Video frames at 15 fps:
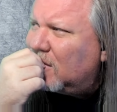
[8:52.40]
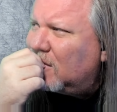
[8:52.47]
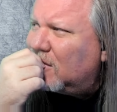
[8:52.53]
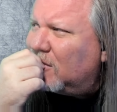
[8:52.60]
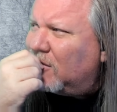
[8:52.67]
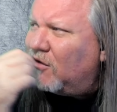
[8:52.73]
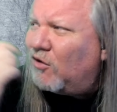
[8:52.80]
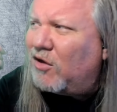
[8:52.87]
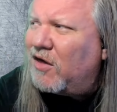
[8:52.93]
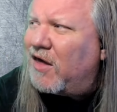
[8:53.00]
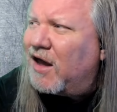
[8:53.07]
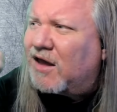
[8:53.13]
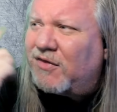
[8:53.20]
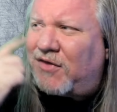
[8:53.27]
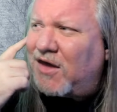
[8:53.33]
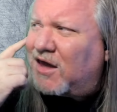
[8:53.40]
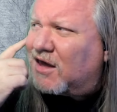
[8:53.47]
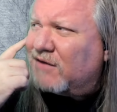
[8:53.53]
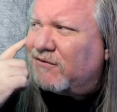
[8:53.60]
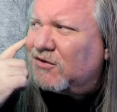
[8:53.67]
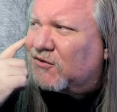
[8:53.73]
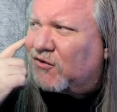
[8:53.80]
the only thing I can think
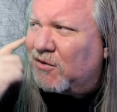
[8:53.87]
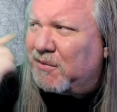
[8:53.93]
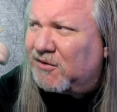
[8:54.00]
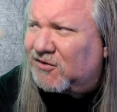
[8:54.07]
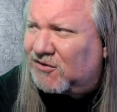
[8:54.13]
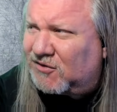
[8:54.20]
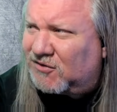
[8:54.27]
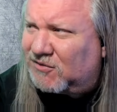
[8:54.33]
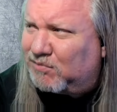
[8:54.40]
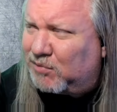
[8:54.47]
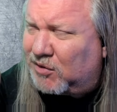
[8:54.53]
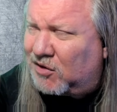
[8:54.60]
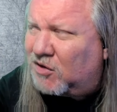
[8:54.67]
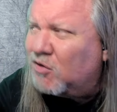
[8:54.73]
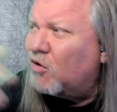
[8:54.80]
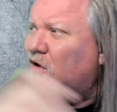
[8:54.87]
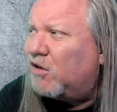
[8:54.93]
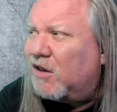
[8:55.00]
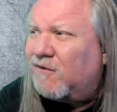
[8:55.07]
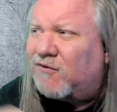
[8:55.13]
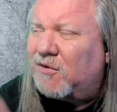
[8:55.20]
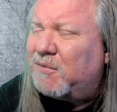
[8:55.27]
of is from a
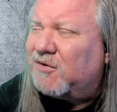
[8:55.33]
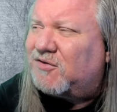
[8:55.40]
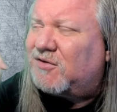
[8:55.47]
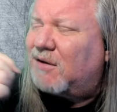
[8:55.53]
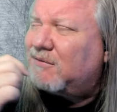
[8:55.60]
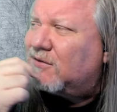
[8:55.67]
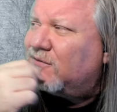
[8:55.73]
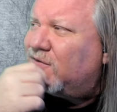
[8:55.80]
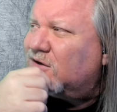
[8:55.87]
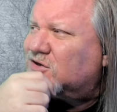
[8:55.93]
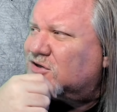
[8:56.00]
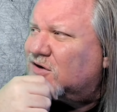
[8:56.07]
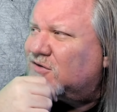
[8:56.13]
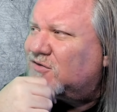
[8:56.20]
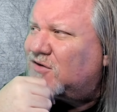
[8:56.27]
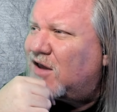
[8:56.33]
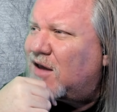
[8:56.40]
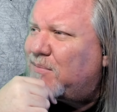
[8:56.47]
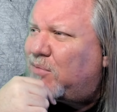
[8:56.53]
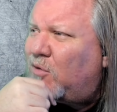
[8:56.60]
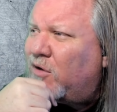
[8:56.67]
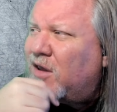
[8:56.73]
purely from a subdivisional
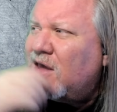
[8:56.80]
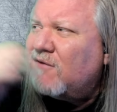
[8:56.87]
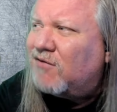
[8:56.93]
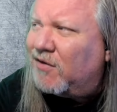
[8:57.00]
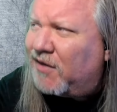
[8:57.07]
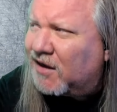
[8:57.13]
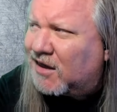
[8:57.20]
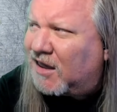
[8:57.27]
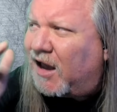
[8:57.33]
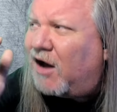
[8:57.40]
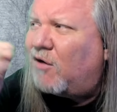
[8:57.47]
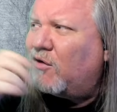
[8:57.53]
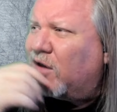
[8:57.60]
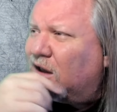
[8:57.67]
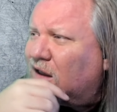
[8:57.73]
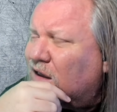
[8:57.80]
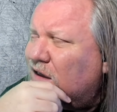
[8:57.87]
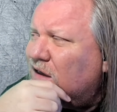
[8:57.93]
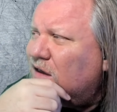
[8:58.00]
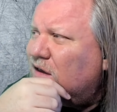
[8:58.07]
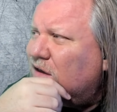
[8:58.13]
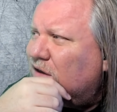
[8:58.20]
standpoint, from the counting.
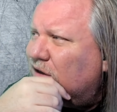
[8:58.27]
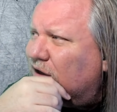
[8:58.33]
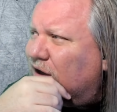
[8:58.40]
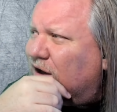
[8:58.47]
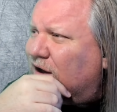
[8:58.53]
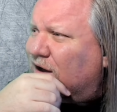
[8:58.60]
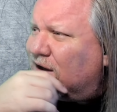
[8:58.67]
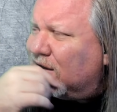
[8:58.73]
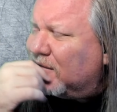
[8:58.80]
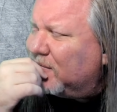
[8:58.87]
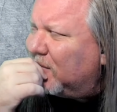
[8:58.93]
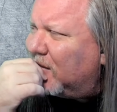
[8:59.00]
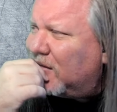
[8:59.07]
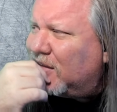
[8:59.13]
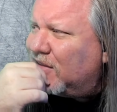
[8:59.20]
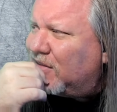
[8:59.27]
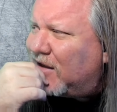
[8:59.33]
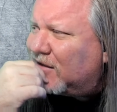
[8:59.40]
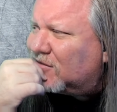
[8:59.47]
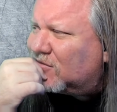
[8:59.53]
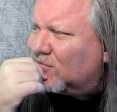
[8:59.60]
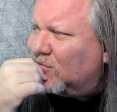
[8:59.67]

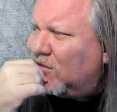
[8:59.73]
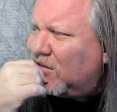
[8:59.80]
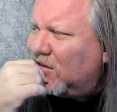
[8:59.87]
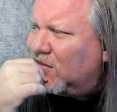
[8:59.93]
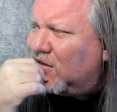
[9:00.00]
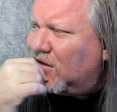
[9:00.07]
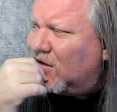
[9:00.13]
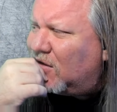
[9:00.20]
That's really the